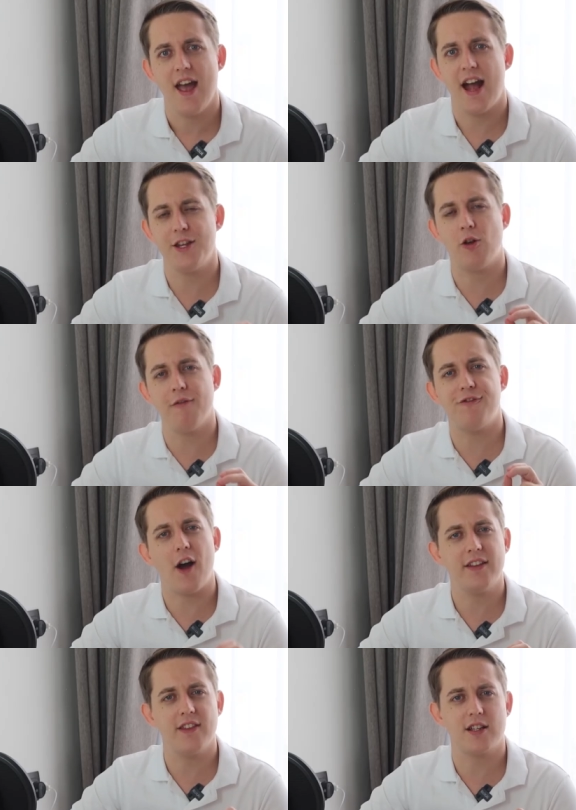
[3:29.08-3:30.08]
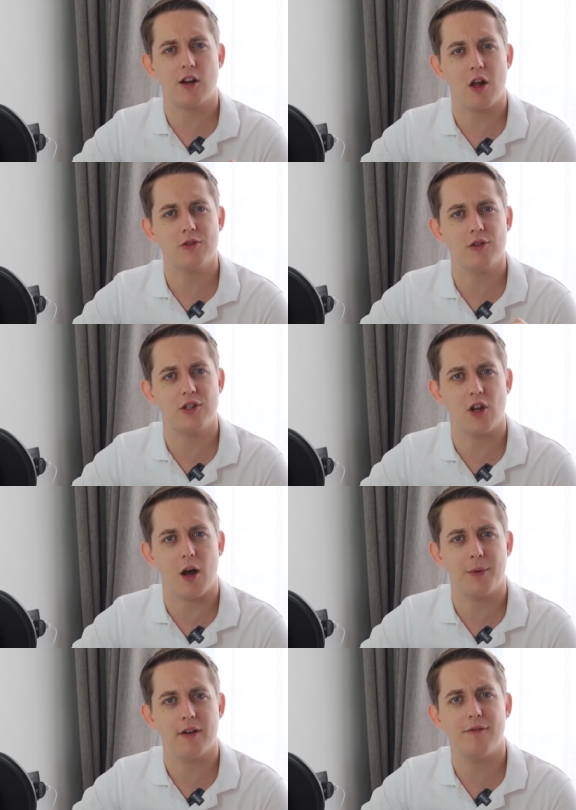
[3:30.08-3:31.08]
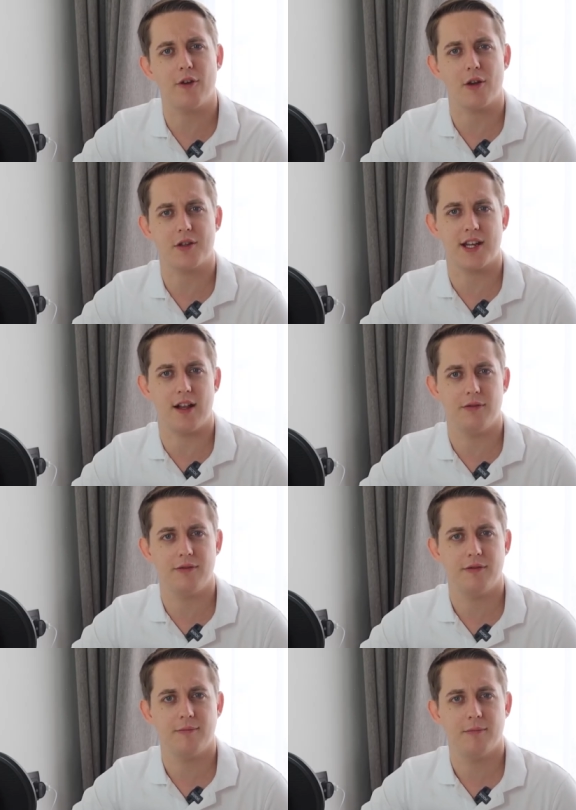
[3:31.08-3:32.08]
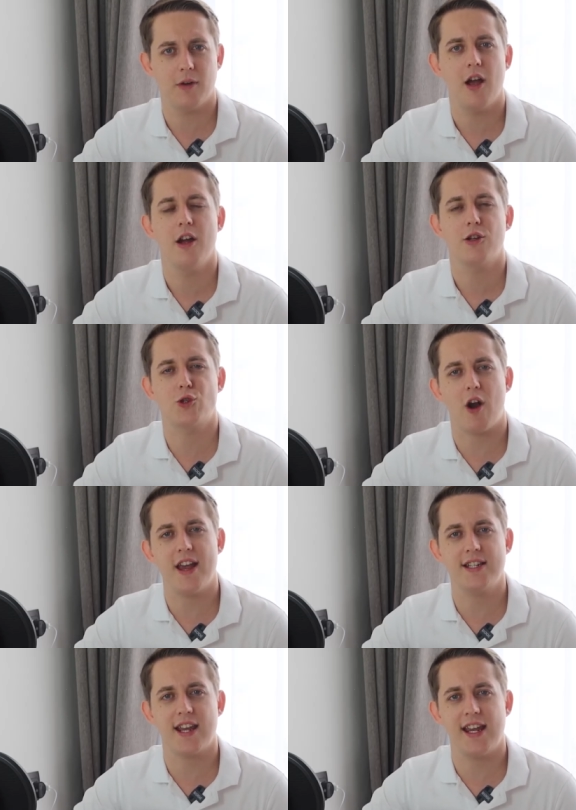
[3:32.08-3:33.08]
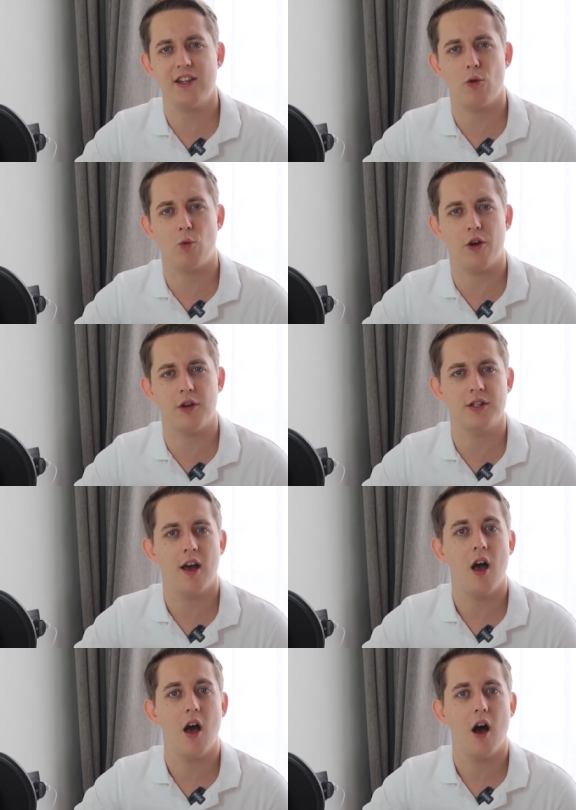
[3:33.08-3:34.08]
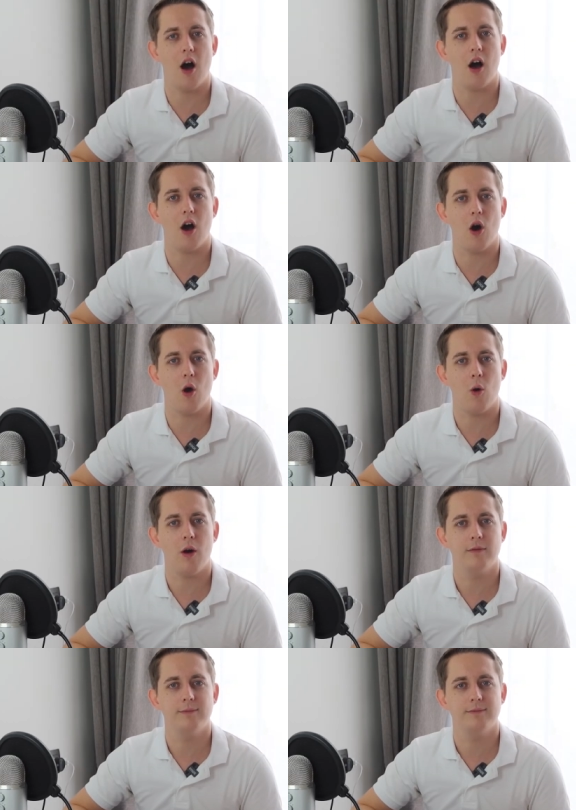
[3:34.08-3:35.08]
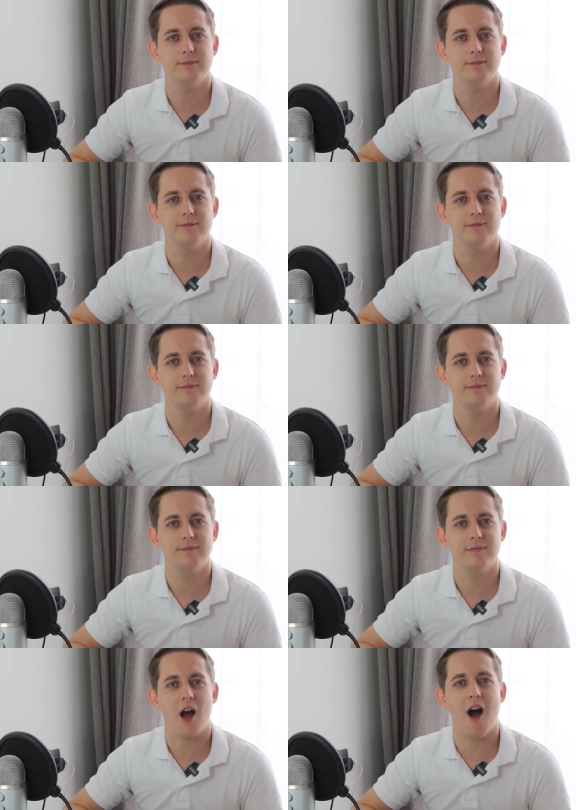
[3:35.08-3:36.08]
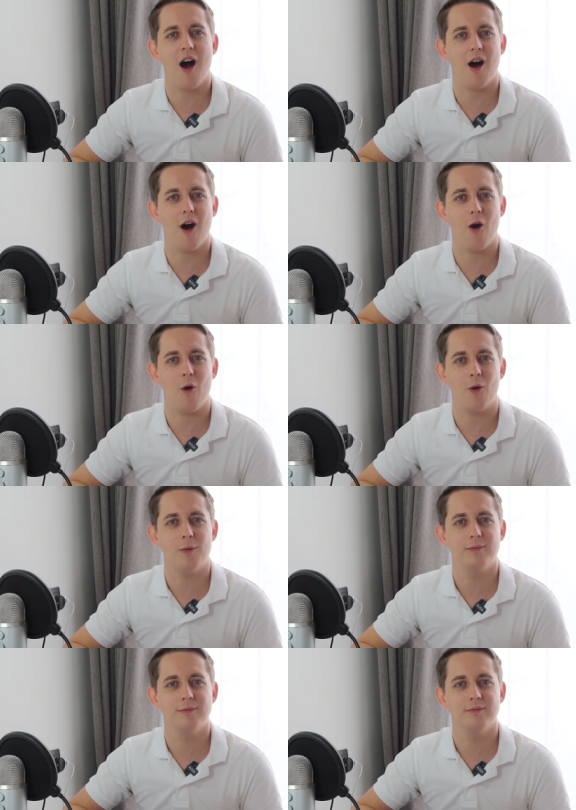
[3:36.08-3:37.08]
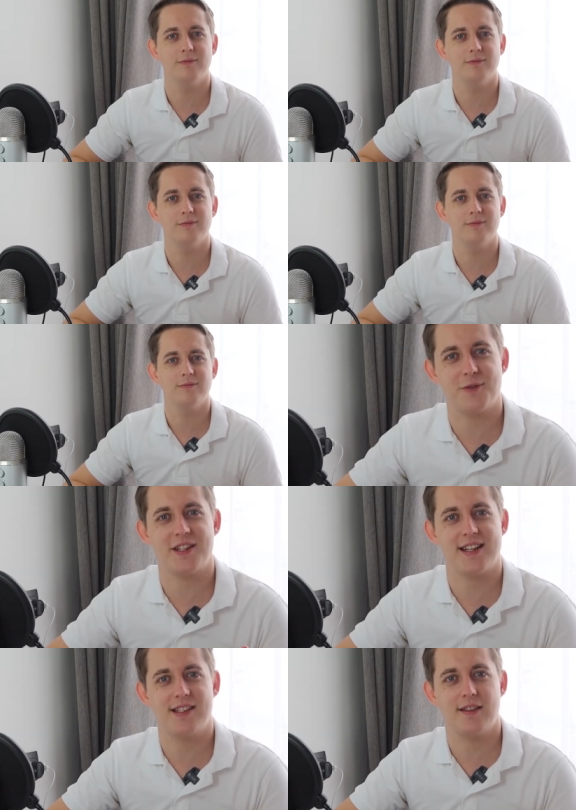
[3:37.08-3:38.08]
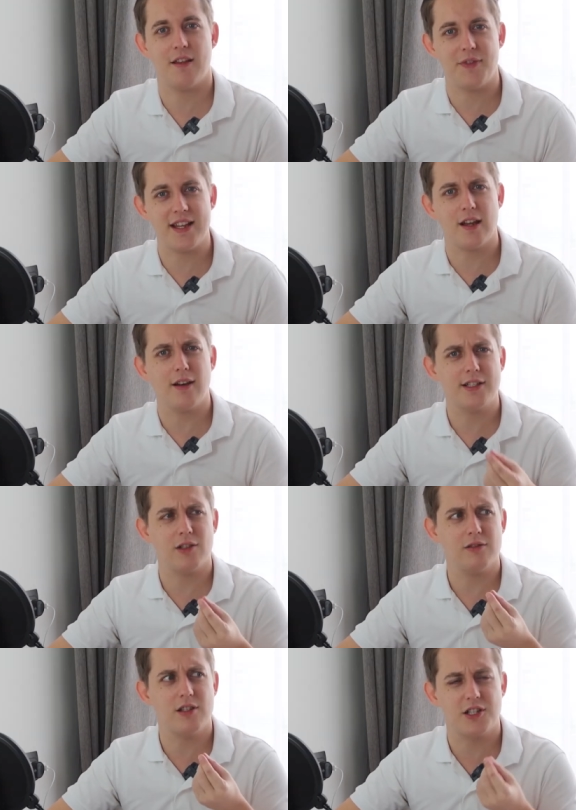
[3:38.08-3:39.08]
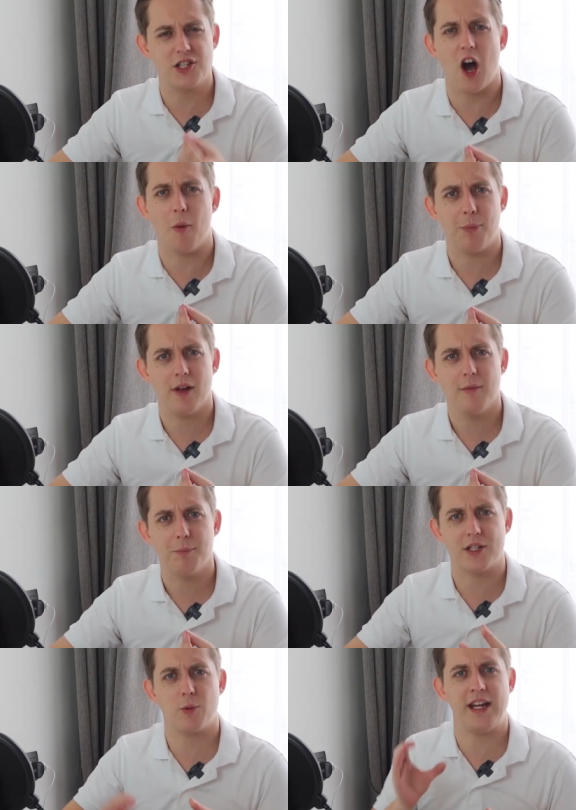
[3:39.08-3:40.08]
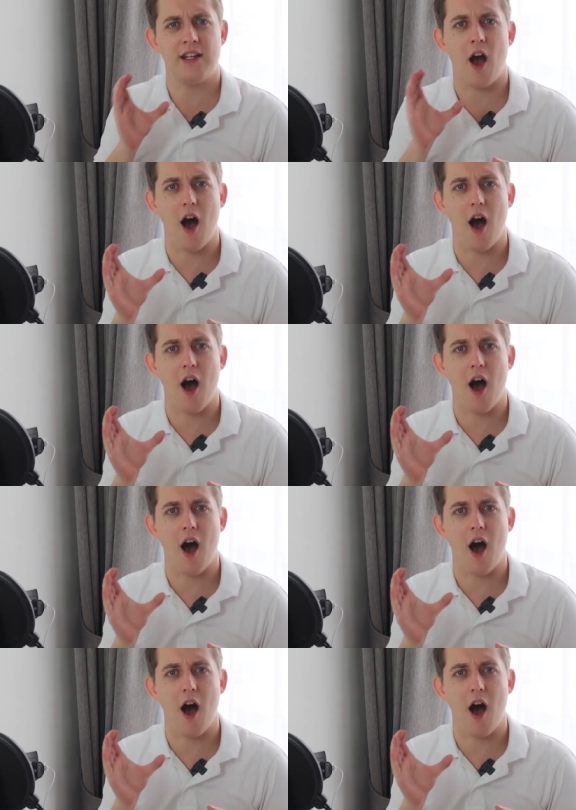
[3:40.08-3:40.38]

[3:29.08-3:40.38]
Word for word: And you can find this glottal stop for yourself. Try saying the word uh-oh, uh-oh. You might notice that there's a little stop between